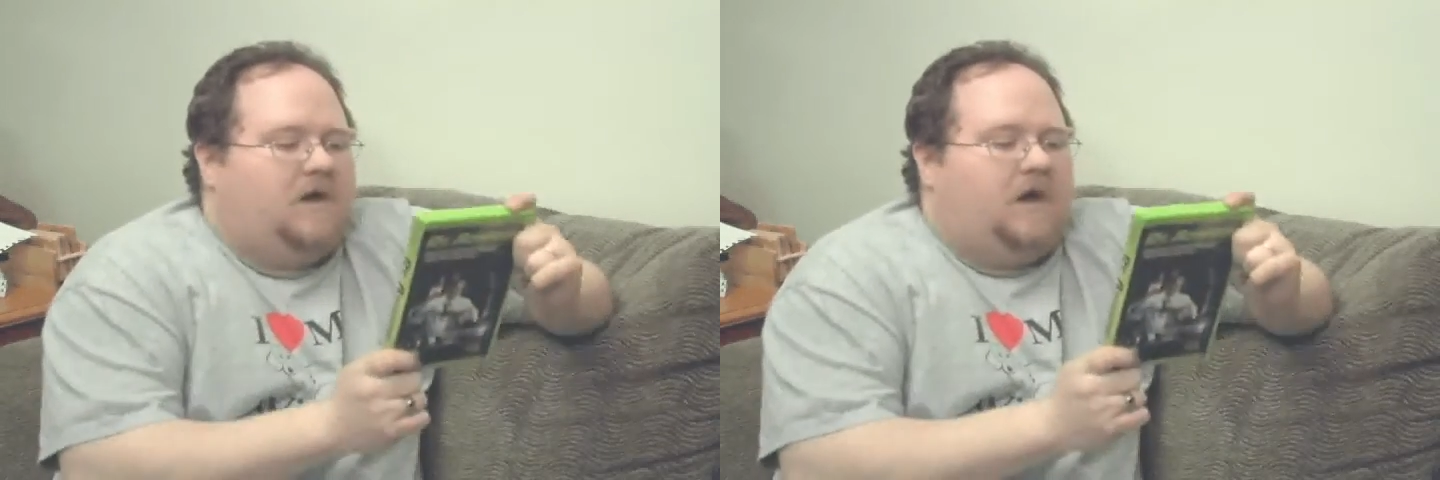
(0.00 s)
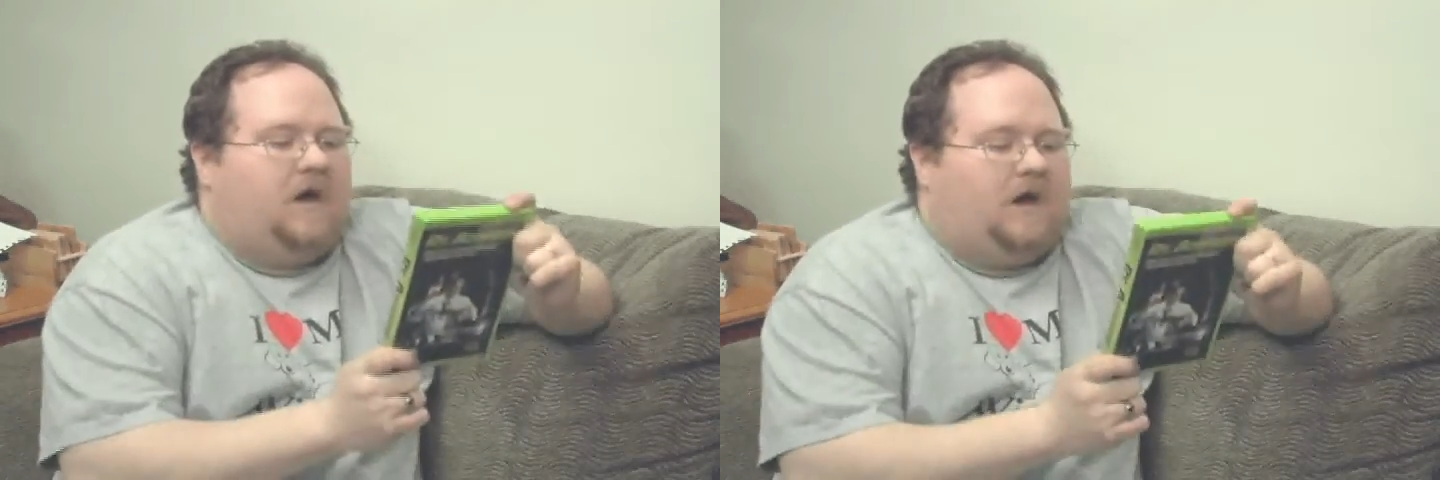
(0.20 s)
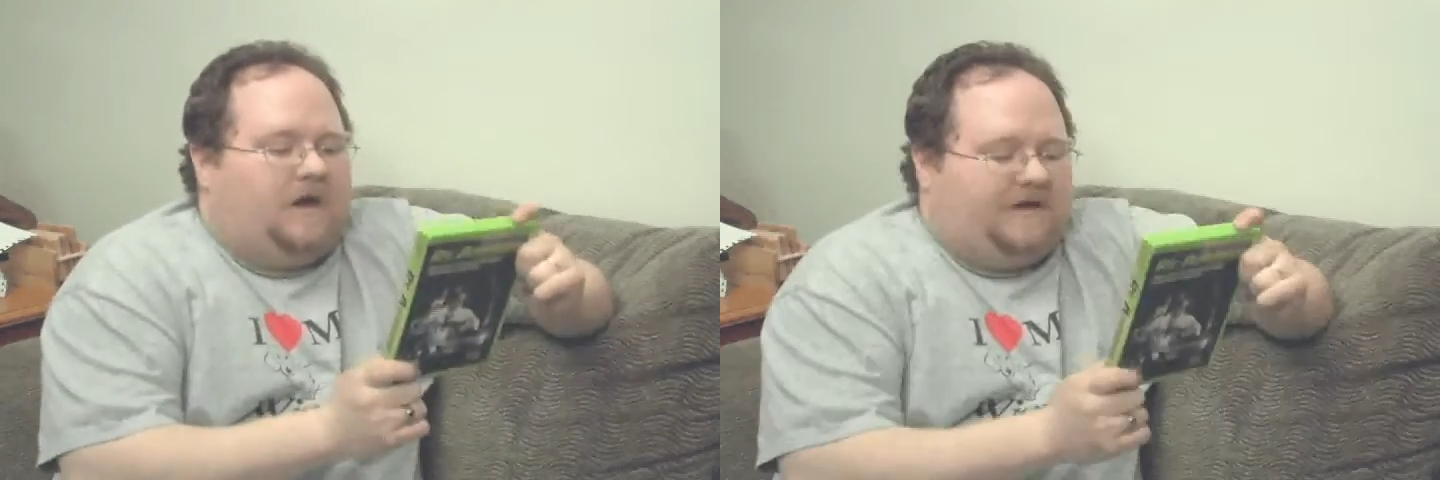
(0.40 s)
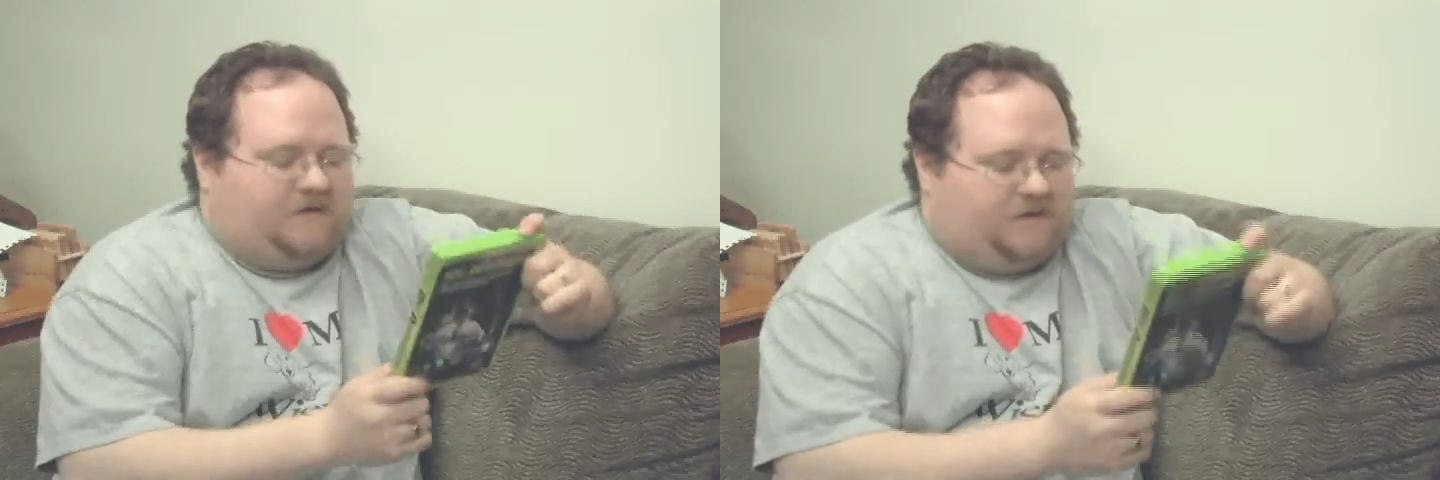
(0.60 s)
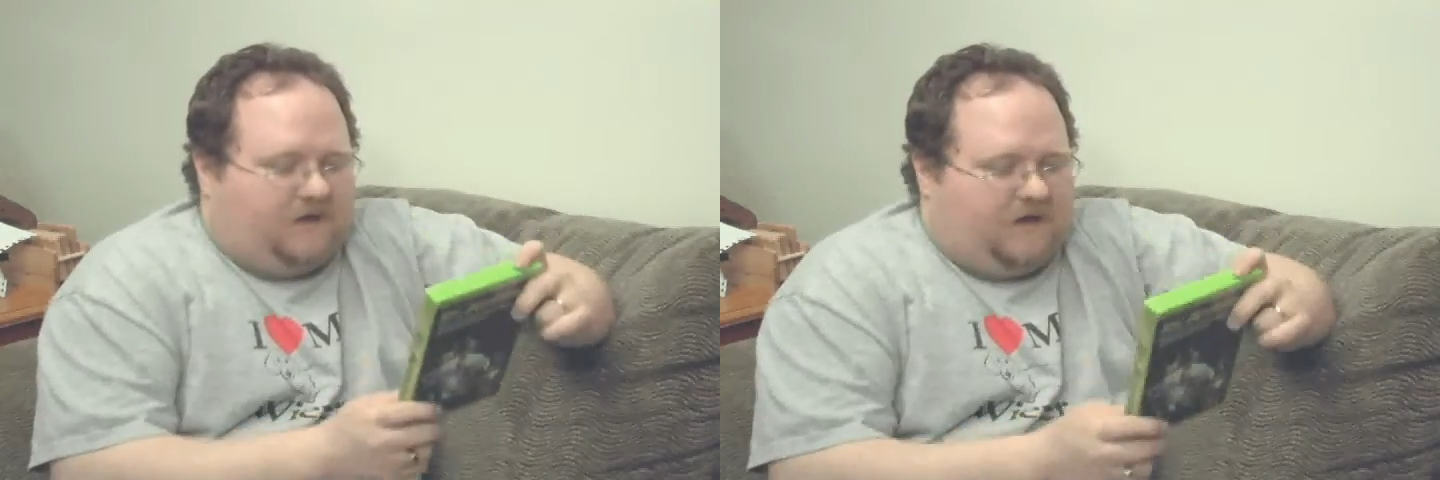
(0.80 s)

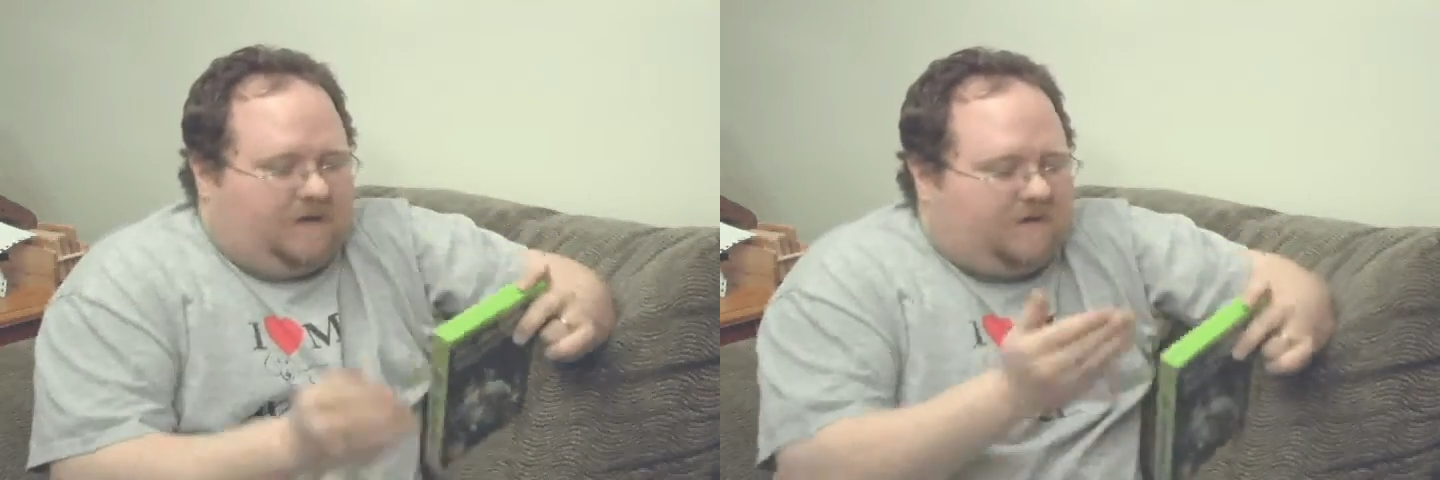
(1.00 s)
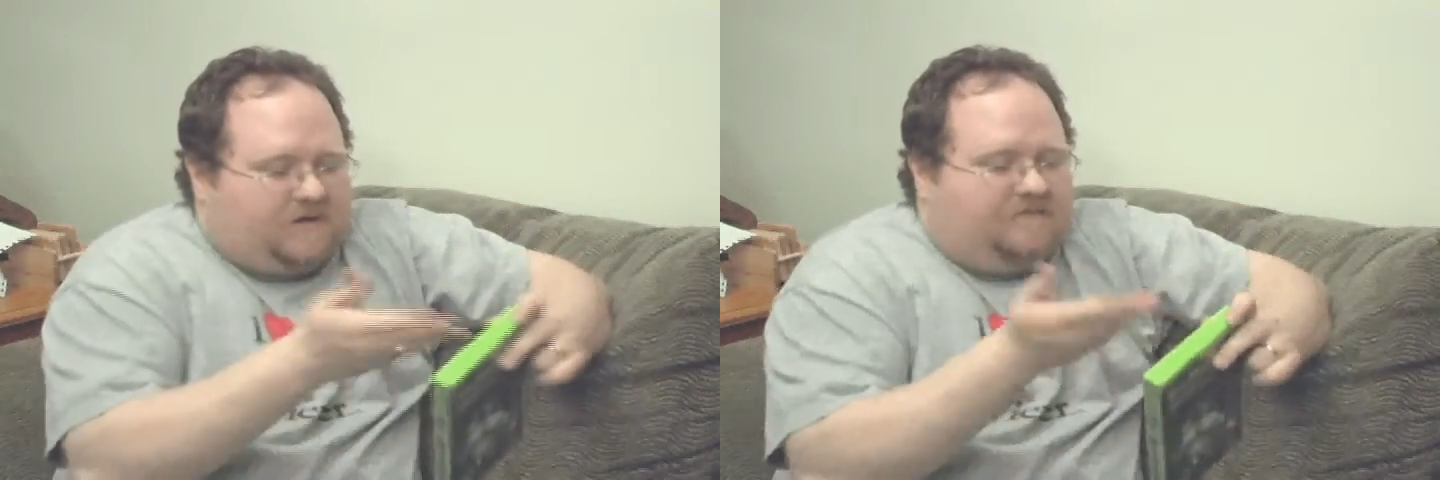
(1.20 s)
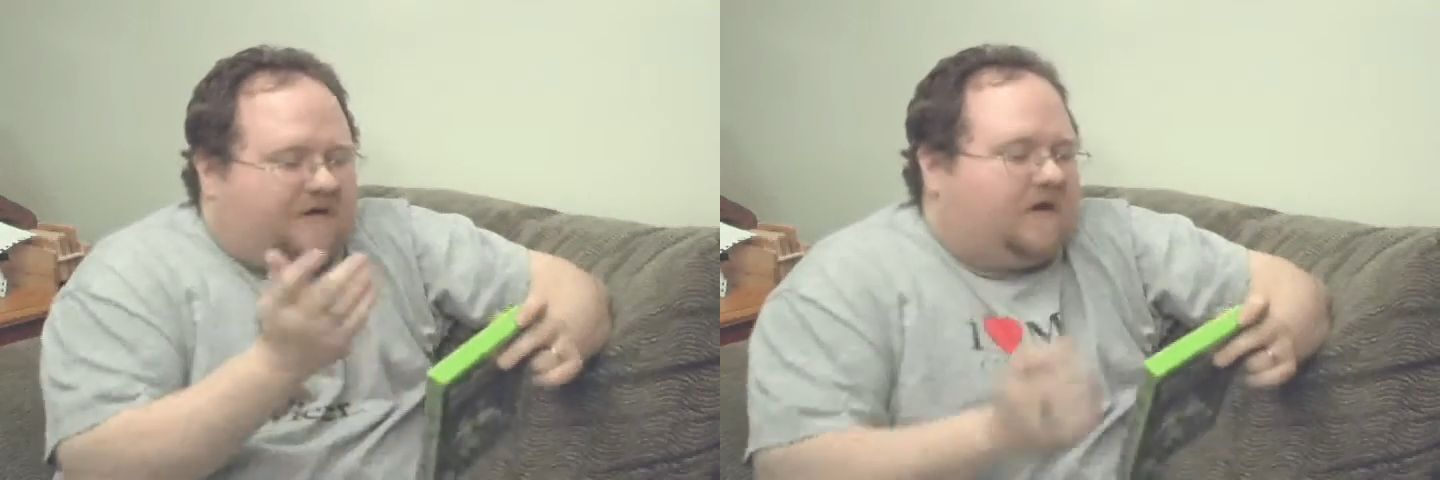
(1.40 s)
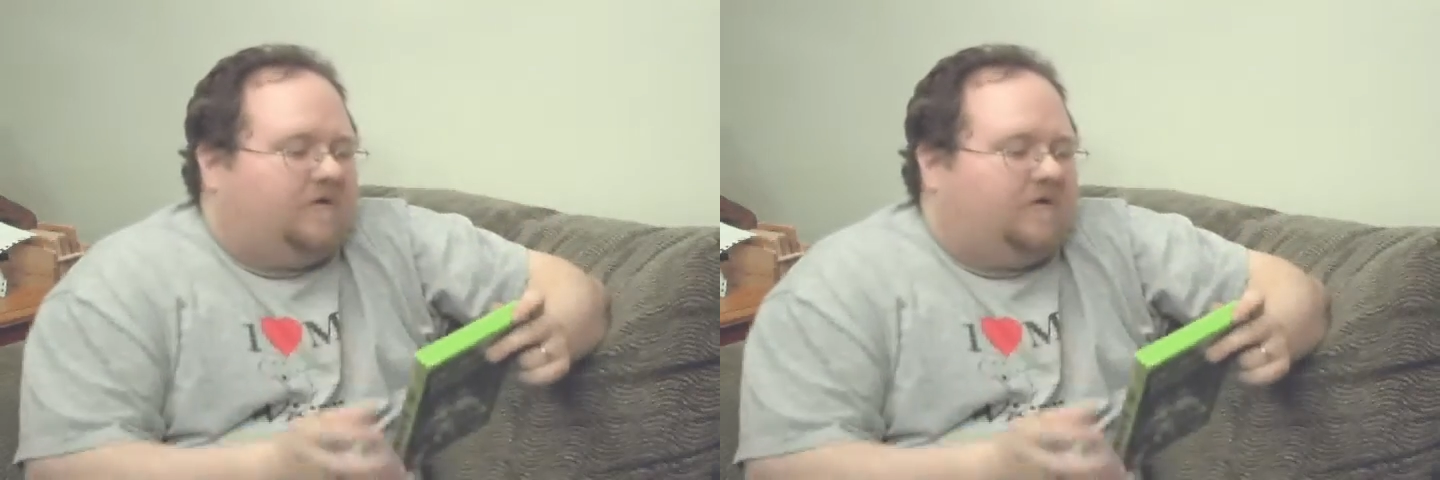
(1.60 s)
It's even got a